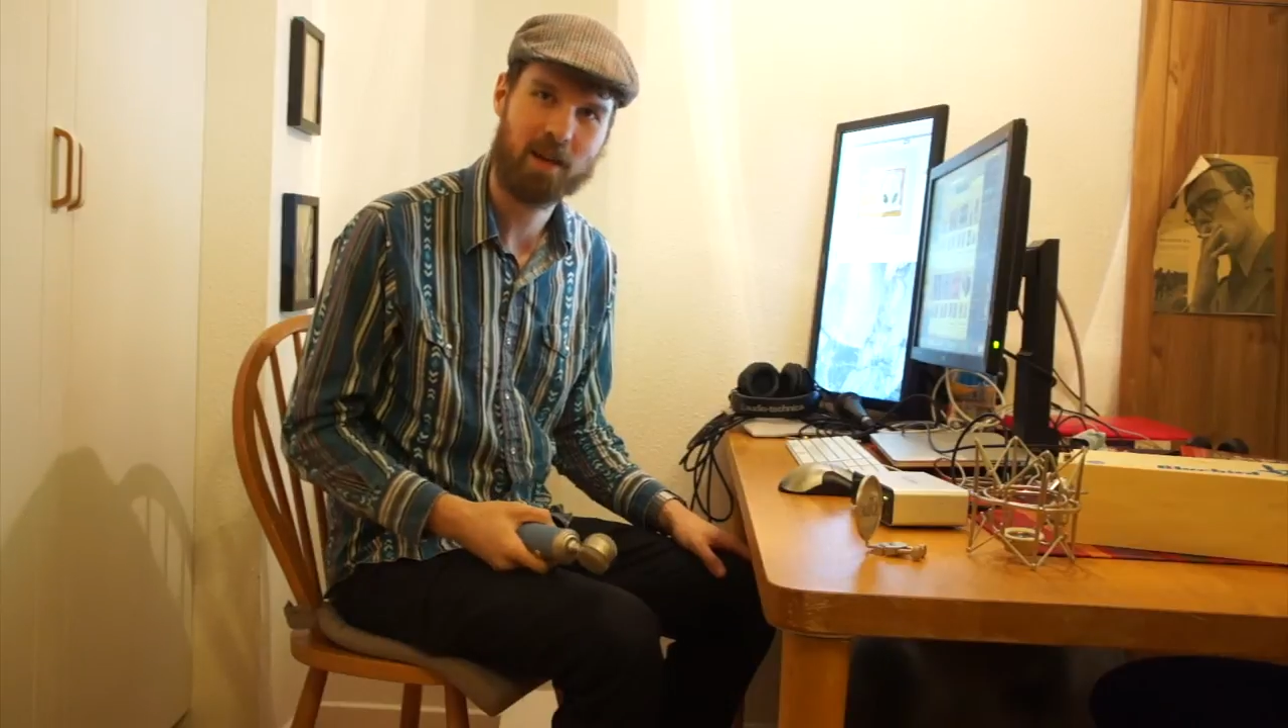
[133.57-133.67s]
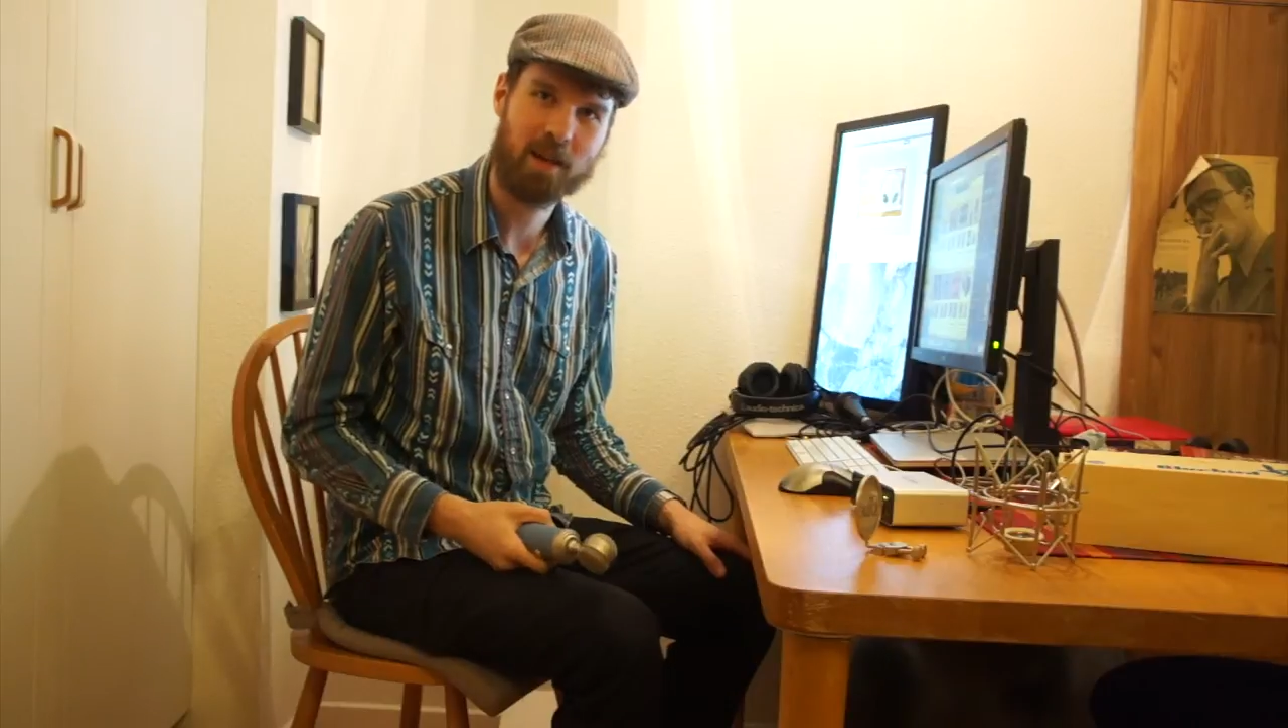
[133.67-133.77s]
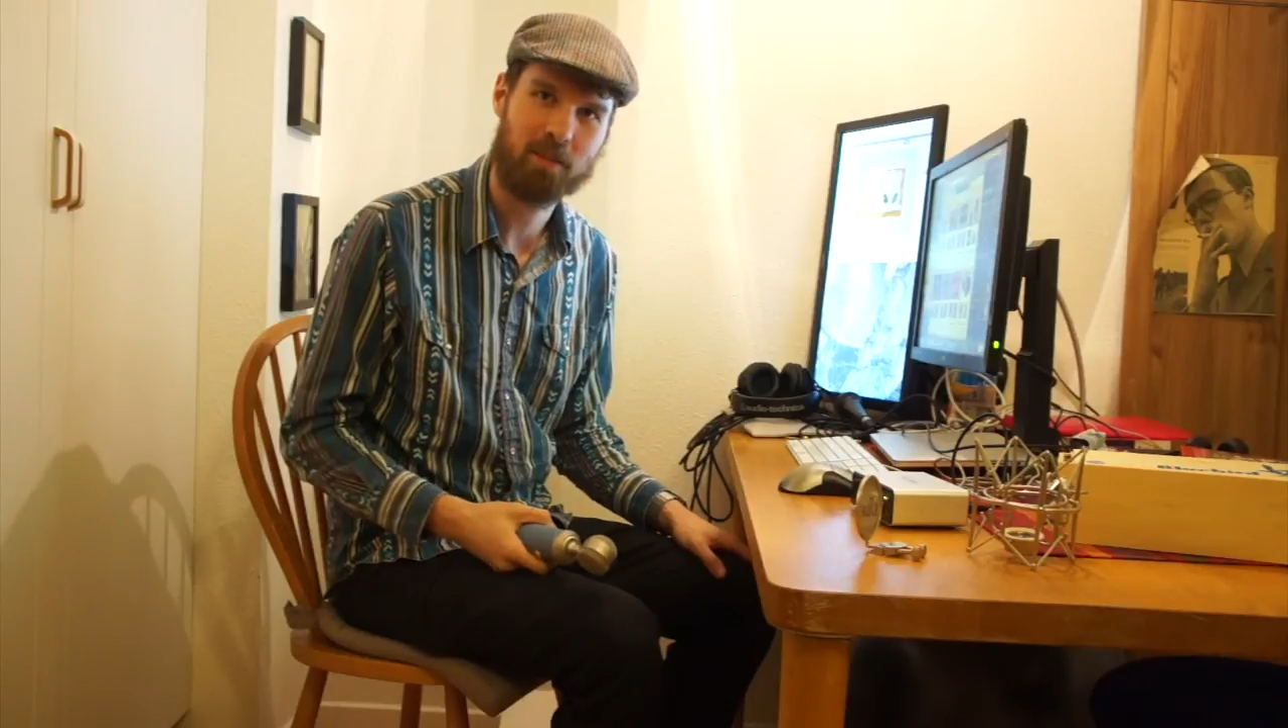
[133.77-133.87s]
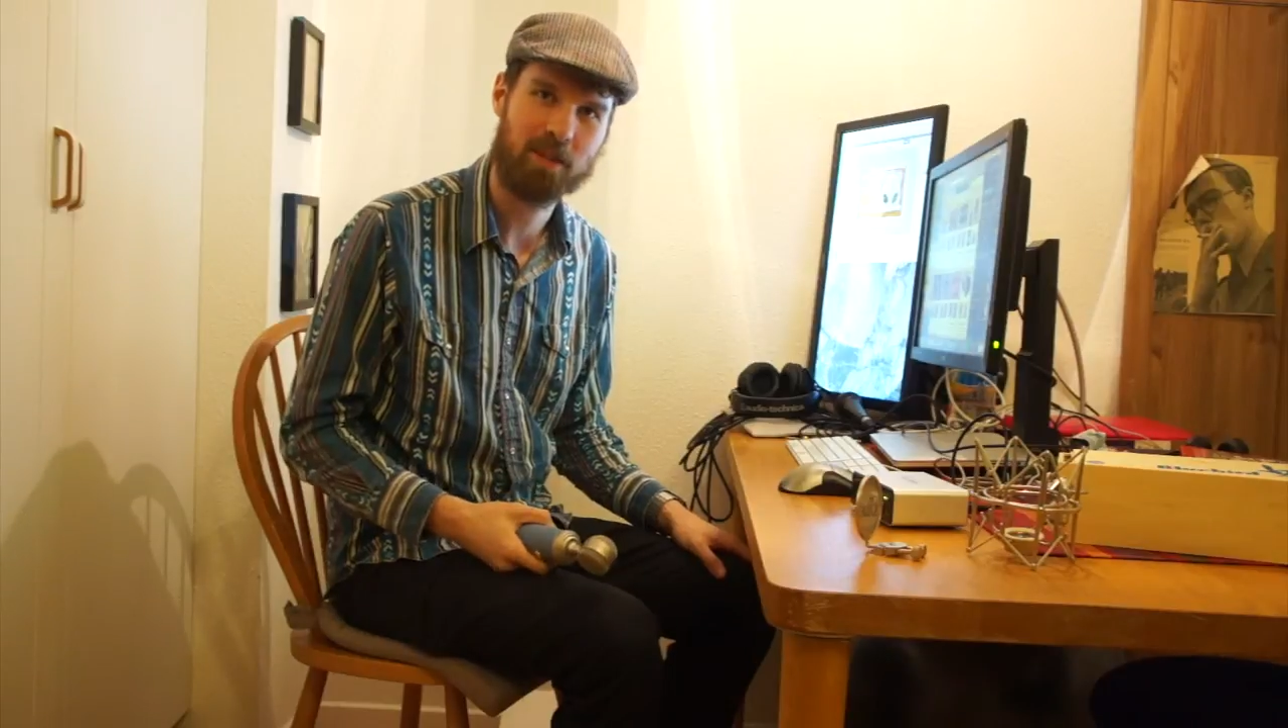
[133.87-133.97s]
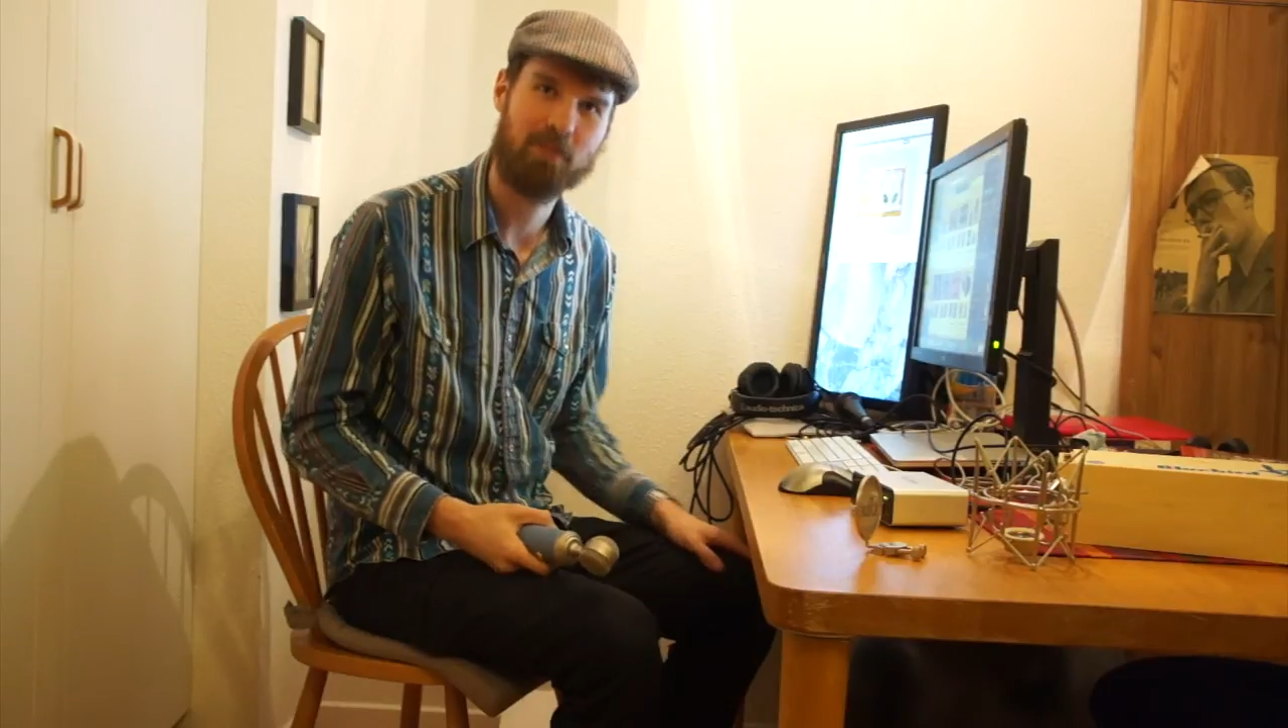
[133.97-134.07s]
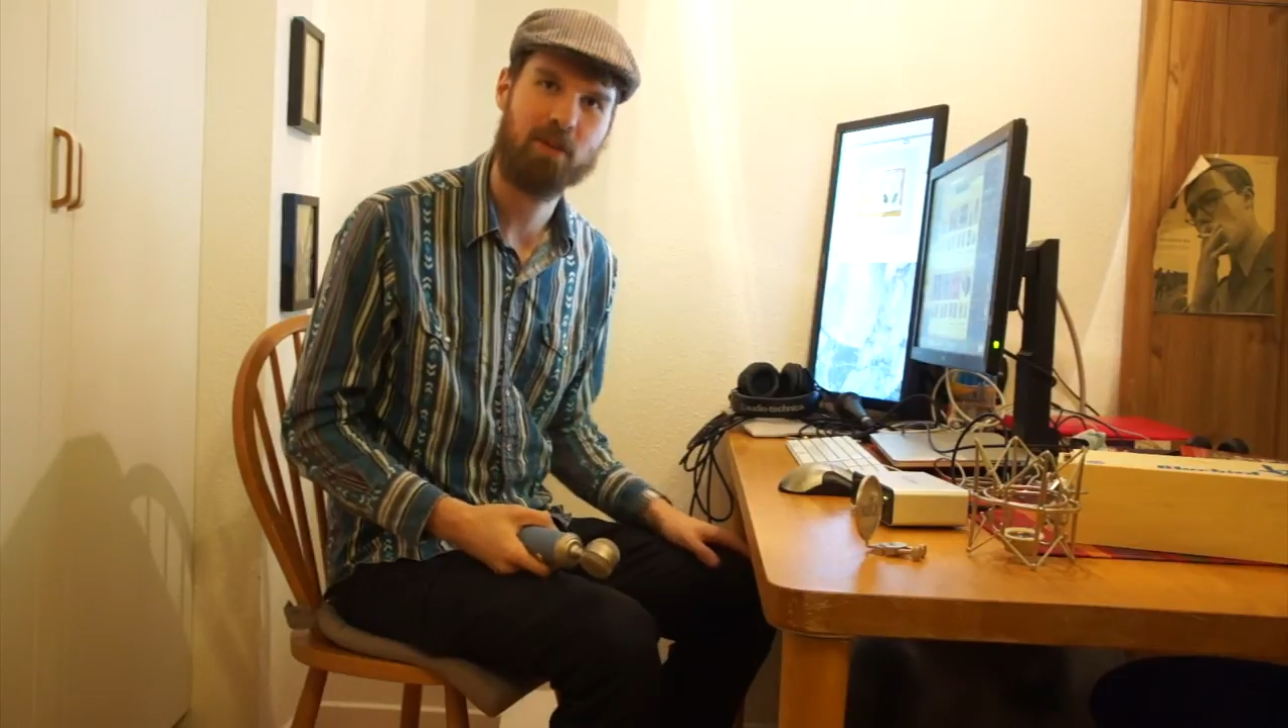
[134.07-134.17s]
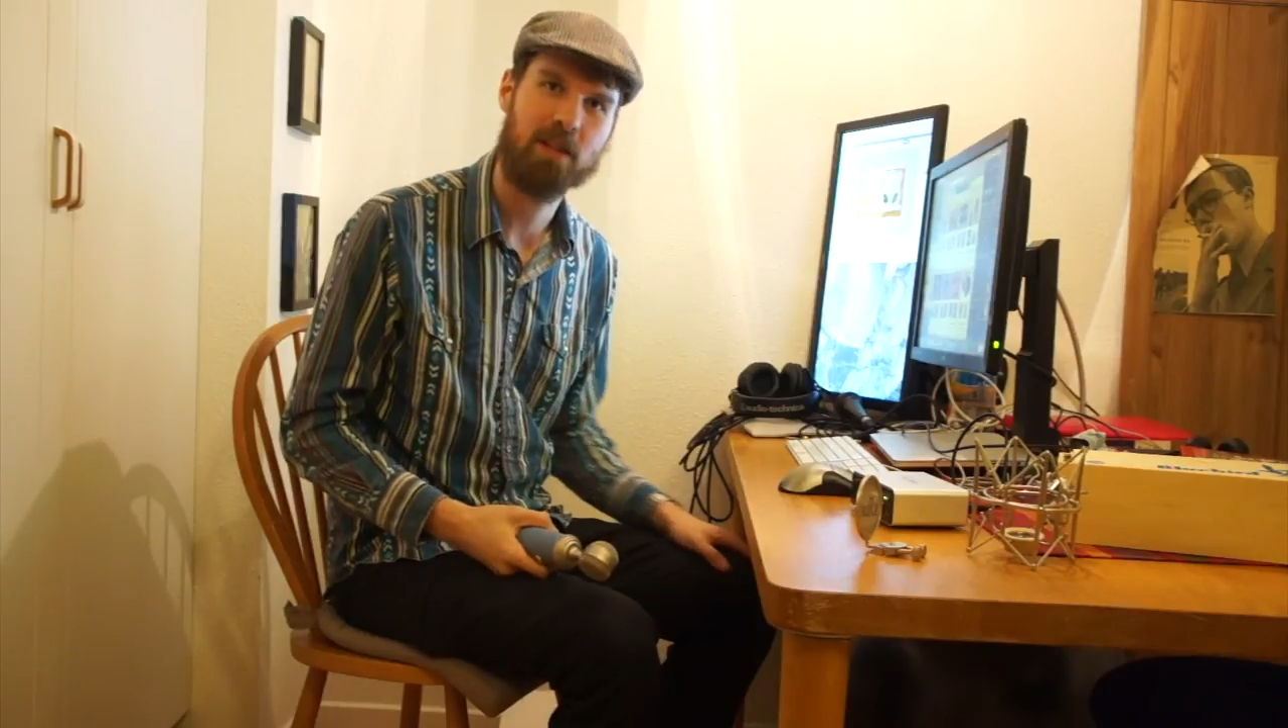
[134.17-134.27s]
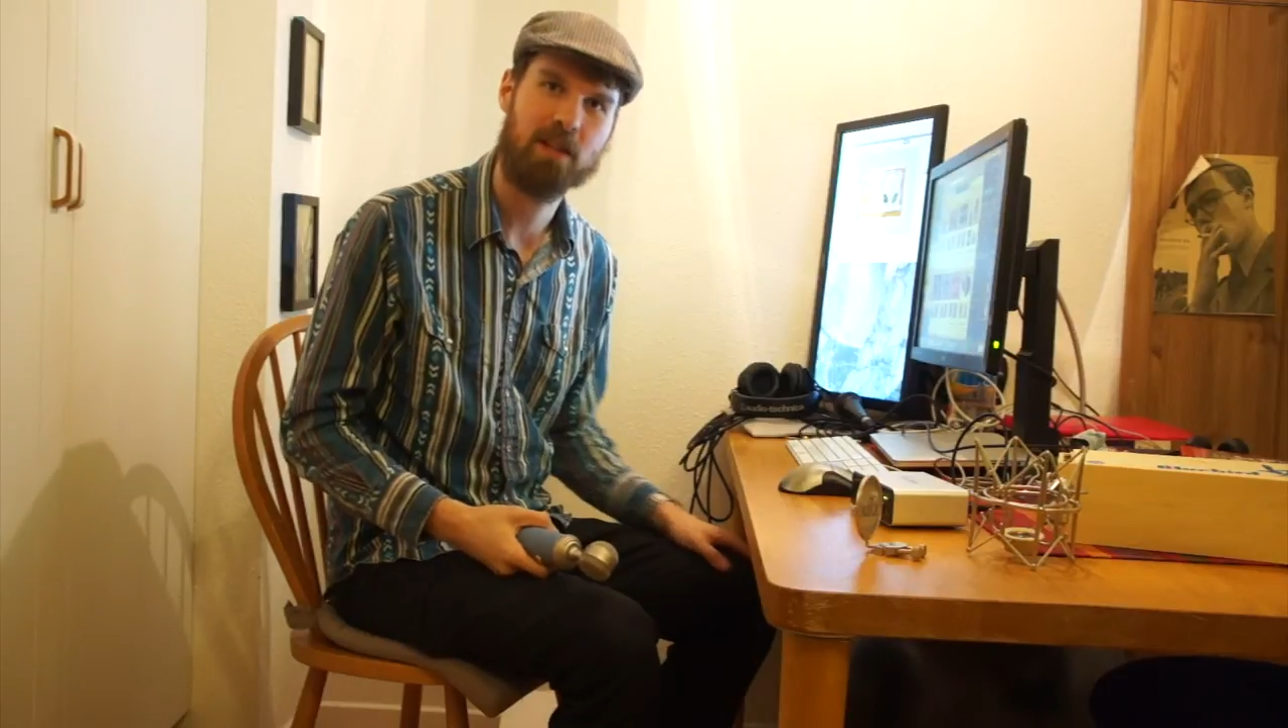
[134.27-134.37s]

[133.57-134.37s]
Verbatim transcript: difference